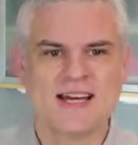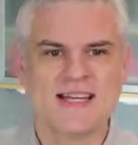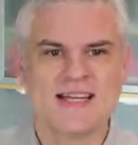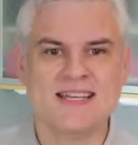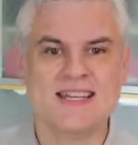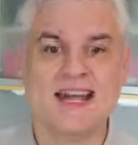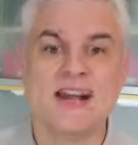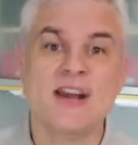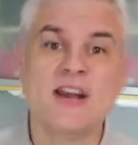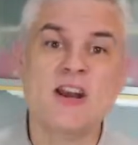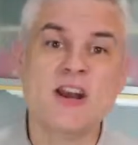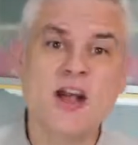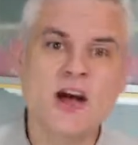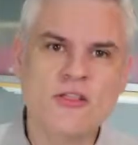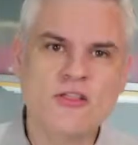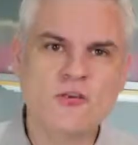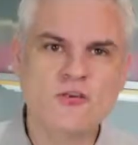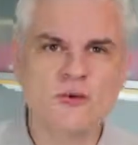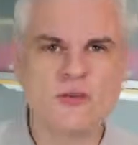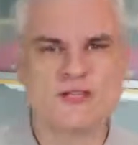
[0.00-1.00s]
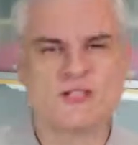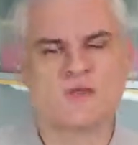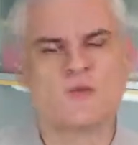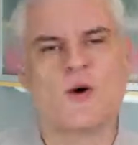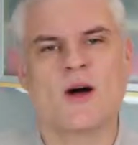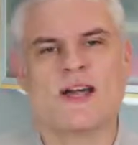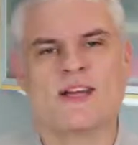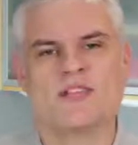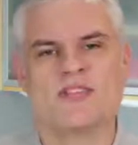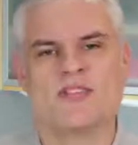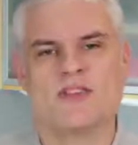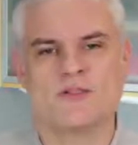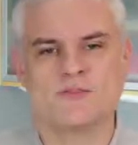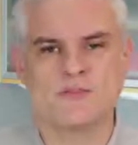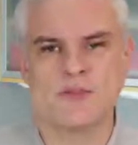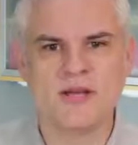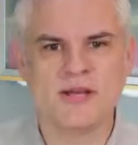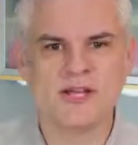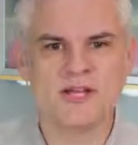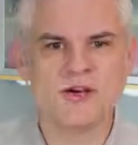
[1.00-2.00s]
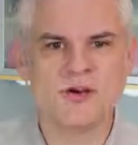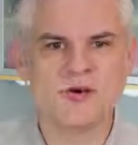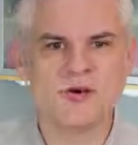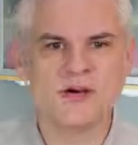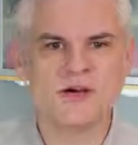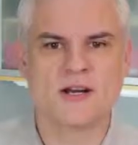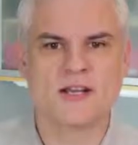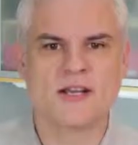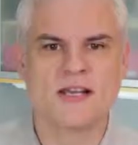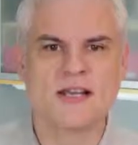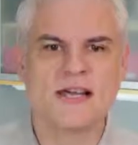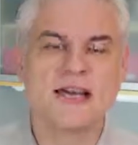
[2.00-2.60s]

Yet another reason why it shouldn't be ignored.